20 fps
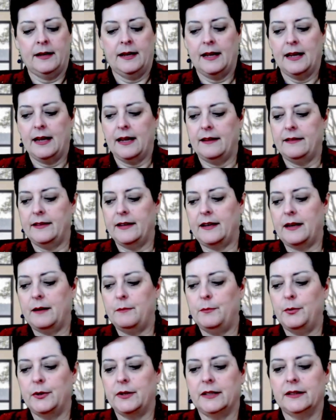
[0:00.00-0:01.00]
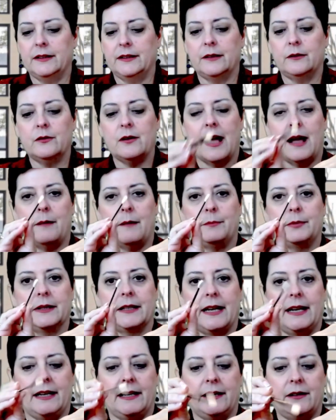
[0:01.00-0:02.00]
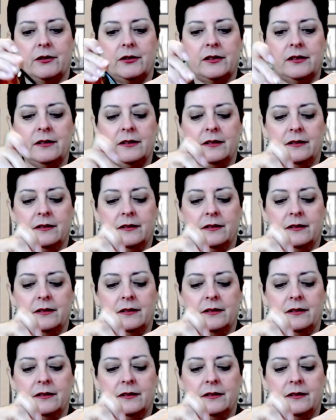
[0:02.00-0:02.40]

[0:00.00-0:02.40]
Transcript: and then I put the little applicator.